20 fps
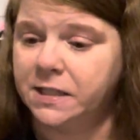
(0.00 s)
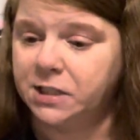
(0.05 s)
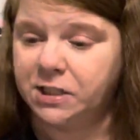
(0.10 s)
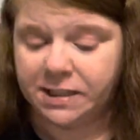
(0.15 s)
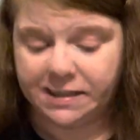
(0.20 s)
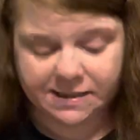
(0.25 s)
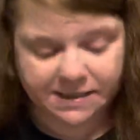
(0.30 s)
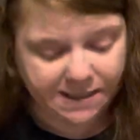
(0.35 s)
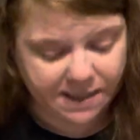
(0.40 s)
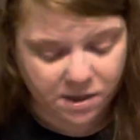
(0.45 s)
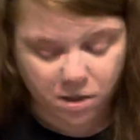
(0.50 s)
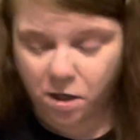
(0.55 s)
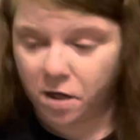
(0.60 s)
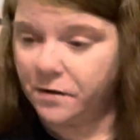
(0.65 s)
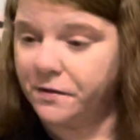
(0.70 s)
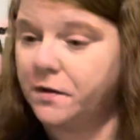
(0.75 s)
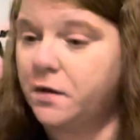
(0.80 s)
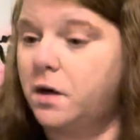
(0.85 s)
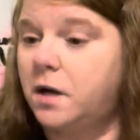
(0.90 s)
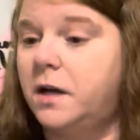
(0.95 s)
she's in all
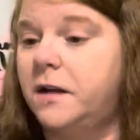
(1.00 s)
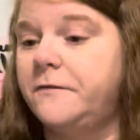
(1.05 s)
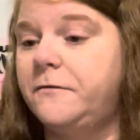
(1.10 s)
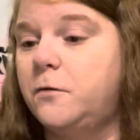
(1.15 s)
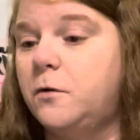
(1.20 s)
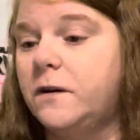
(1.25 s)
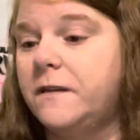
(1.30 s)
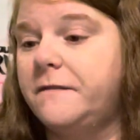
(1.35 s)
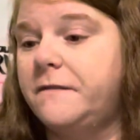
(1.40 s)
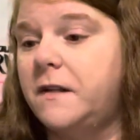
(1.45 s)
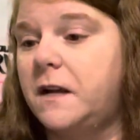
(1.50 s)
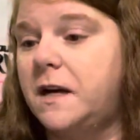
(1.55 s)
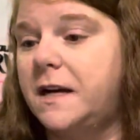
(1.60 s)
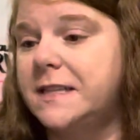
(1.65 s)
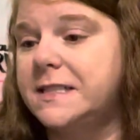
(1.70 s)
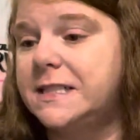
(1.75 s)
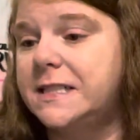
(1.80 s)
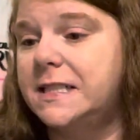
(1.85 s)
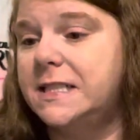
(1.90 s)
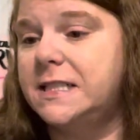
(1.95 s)
the called for
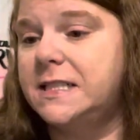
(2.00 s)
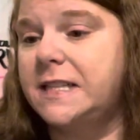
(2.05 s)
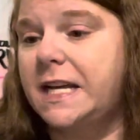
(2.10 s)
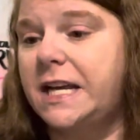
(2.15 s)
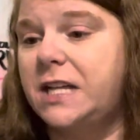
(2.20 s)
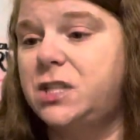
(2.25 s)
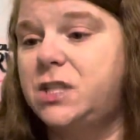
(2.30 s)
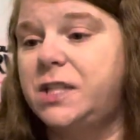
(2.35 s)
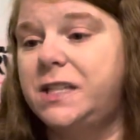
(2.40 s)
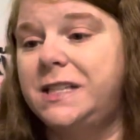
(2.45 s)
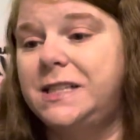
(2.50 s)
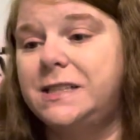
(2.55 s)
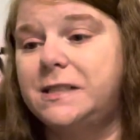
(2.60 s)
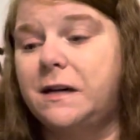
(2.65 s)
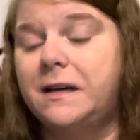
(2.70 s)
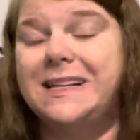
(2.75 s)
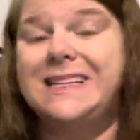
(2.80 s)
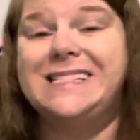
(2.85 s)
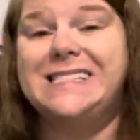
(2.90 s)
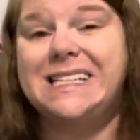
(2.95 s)
flosses, and she's
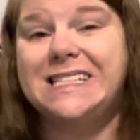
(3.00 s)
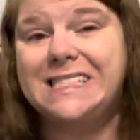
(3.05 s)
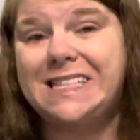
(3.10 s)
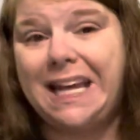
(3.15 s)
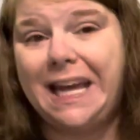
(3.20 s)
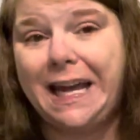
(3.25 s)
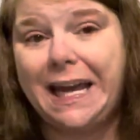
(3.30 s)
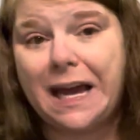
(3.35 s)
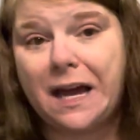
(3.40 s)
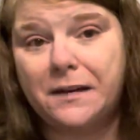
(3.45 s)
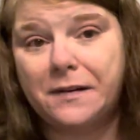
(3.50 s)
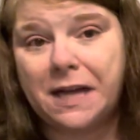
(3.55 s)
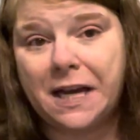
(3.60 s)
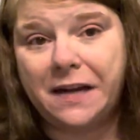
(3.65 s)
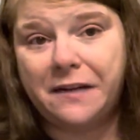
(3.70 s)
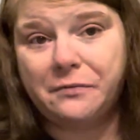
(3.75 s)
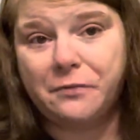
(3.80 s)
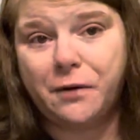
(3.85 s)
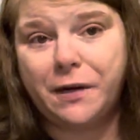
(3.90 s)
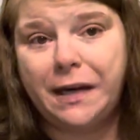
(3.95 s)
on a 16 count
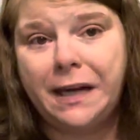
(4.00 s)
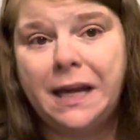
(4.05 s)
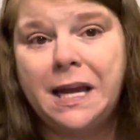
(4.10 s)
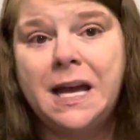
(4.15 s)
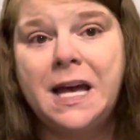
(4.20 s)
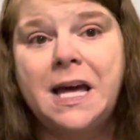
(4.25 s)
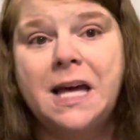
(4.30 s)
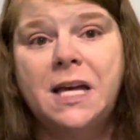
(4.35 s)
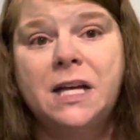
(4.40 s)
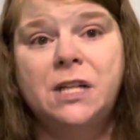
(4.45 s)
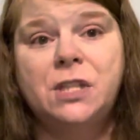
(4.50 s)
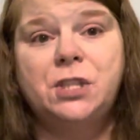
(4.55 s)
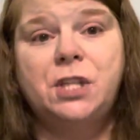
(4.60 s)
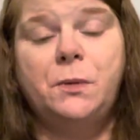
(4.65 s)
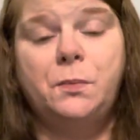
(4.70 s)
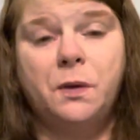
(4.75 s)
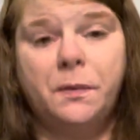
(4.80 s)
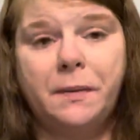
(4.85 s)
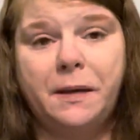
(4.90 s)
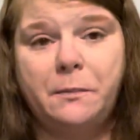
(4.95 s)
ivory. She
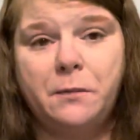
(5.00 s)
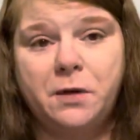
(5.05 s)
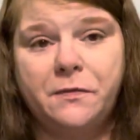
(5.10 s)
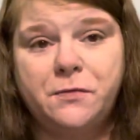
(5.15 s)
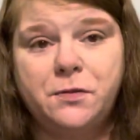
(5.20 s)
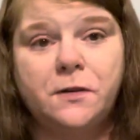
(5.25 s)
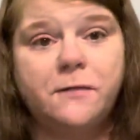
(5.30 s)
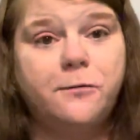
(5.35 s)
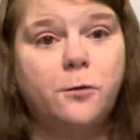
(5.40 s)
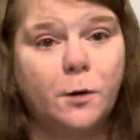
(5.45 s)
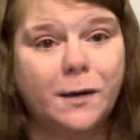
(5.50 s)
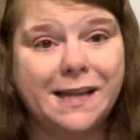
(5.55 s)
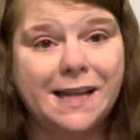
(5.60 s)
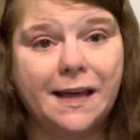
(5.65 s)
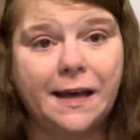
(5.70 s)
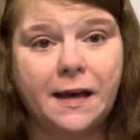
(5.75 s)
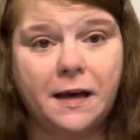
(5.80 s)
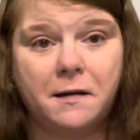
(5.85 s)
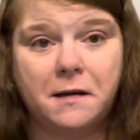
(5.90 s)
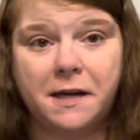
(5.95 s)
will be moved to a 14
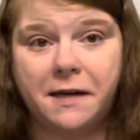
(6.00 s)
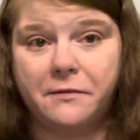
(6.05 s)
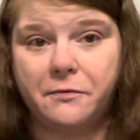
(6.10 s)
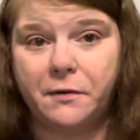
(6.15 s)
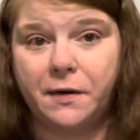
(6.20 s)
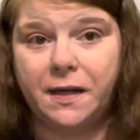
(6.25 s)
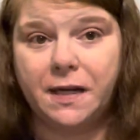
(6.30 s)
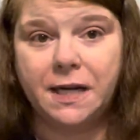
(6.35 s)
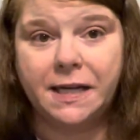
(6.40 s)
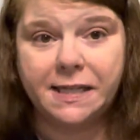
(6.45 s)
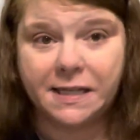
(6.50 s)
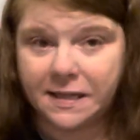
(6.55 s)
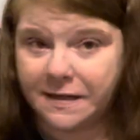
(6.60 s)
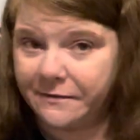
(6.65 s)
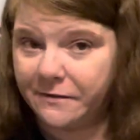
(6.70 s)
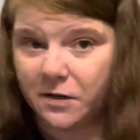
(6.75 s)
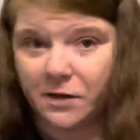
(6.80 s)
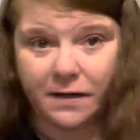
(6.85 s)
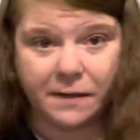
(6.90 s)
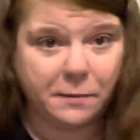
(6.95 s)
count ivory.
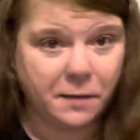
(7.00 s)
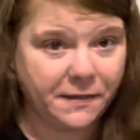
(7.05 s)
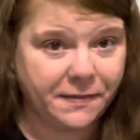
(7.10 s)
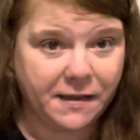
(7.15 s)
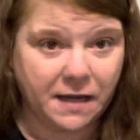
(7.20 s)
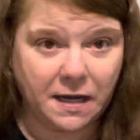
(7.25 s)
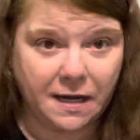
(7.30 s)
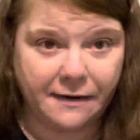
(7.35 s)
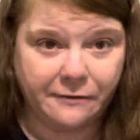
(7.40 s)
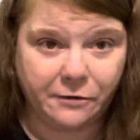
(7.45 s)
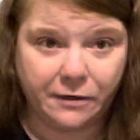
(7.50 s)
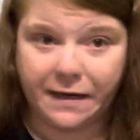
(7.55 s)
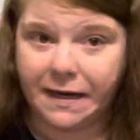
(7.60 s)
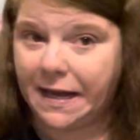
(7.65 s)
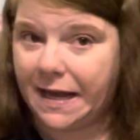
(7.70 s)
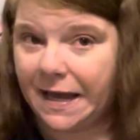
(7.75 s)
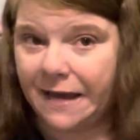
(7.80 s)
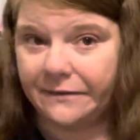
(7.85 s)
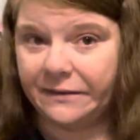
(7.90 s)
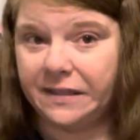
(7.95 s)
I've already bought the ivory, I
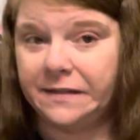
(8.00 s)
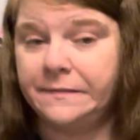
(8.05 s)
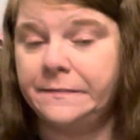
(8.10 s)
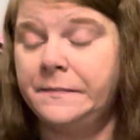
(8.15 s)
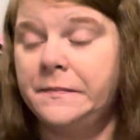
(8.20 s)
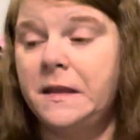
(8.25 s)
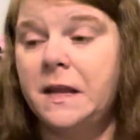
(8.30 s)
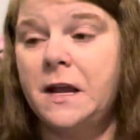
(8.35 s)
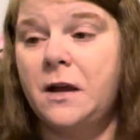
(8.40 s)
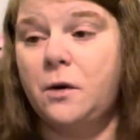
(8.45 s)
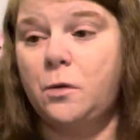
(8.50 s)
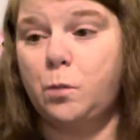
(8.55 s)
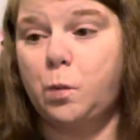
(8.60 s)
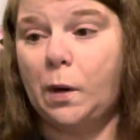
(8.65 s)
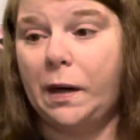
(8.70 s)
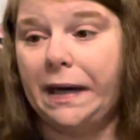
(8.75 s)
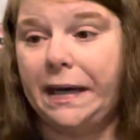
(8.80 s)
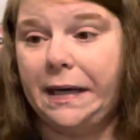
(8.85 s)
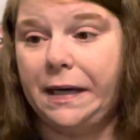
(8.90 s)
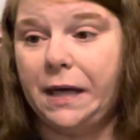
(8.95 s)
have it
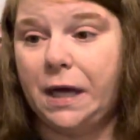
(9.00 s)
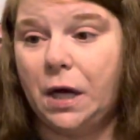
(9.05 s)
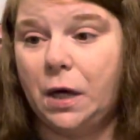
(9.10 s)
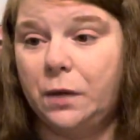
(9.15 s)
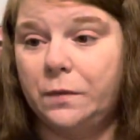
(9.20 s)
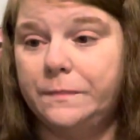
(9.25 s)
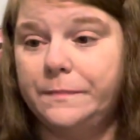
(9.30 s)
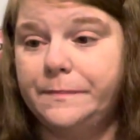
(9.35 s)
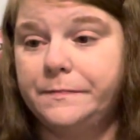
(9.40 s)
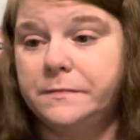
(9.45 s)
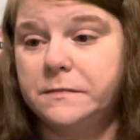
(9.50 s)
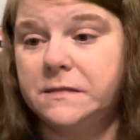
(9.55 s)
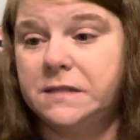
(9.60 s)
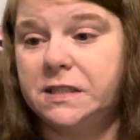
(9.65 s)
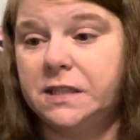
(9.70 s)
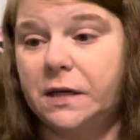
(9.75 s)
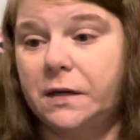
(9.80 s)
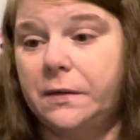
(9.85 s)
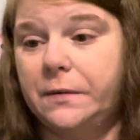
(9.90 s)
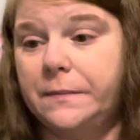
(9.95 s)
ready to go.
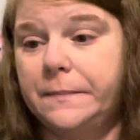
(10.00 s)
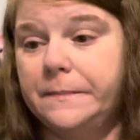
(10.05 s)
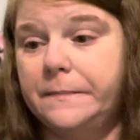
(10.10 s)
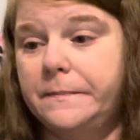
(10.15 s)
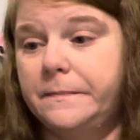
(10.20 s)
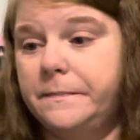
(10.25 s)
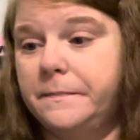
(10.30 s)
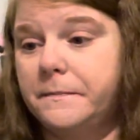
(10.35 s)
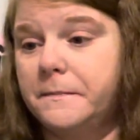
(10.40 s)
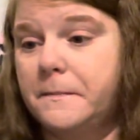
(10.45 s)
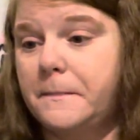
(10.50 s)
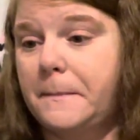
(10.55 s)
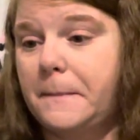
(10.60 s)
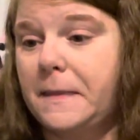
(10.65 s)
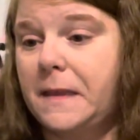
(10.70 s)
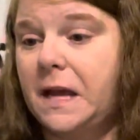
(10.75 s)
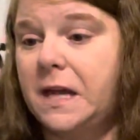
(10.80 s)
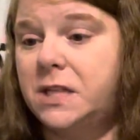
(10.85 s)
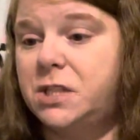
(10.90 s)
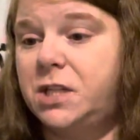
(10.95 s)
So
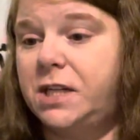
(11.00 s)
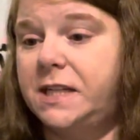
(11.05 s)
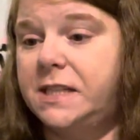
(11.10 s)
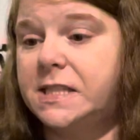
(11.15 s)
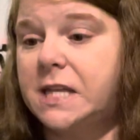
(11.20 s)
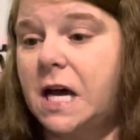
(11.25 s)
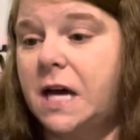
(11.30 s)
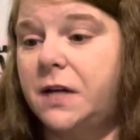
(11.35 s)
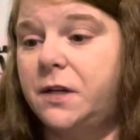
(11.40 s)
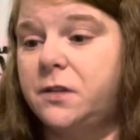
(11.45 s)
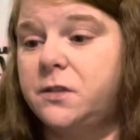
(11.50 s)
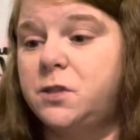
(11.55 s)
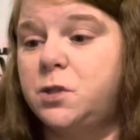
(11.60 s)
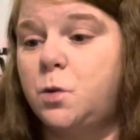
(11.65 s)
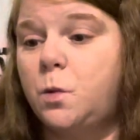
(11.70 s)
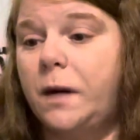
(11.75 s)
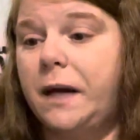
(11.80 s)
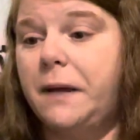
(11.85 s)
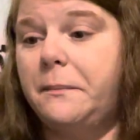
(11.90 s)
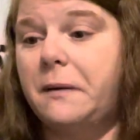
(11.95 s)
she's
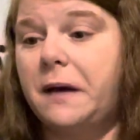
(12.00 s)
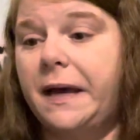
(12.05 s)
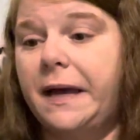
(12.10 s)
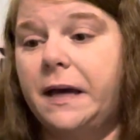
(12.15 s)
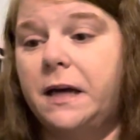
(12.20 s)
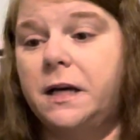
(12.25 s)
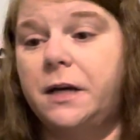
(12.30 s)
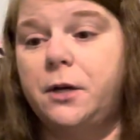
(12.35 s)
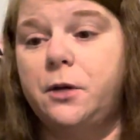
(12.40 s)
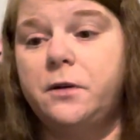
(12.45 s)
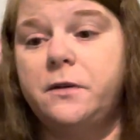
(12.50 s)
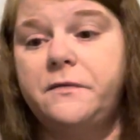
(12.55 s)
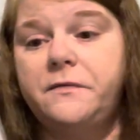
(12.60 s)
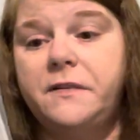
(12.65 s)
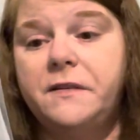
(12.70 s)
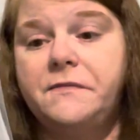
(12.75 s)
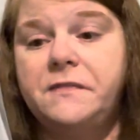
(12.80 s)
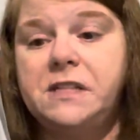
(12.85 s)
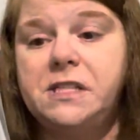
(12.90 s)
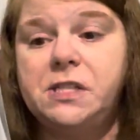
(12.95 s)
120 by
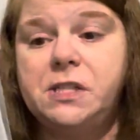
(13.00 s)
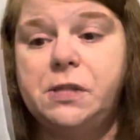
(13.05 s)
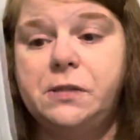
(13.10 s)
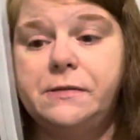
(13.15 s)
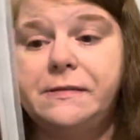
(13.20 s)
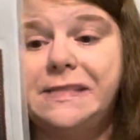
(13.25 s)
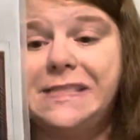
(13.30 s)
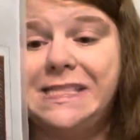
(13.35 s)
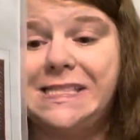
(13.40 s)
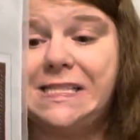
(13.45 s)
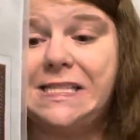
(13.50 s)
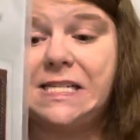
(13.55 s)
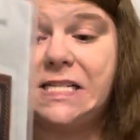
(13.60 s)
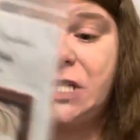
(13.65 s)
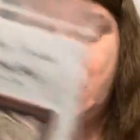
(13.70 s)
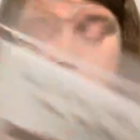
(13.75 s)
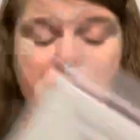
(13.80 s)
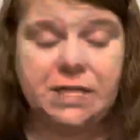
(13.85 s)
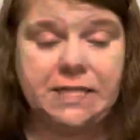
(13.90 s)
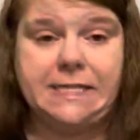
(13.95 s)
152
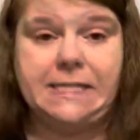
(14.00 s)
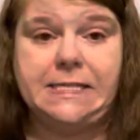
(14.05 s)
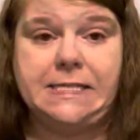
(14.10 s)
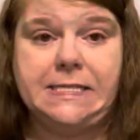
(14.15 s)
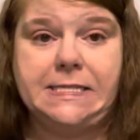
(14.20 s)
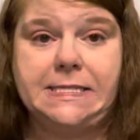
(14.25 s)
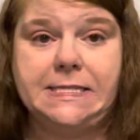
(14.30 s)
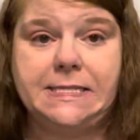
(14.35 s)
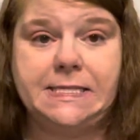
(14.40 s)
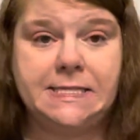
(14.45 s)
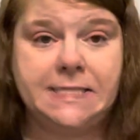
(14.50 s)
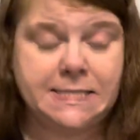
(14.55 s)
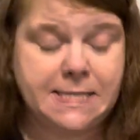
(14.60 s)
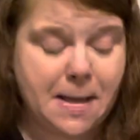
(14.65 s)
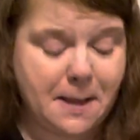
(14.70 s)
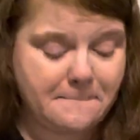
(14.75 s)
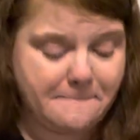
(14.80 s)
stitches.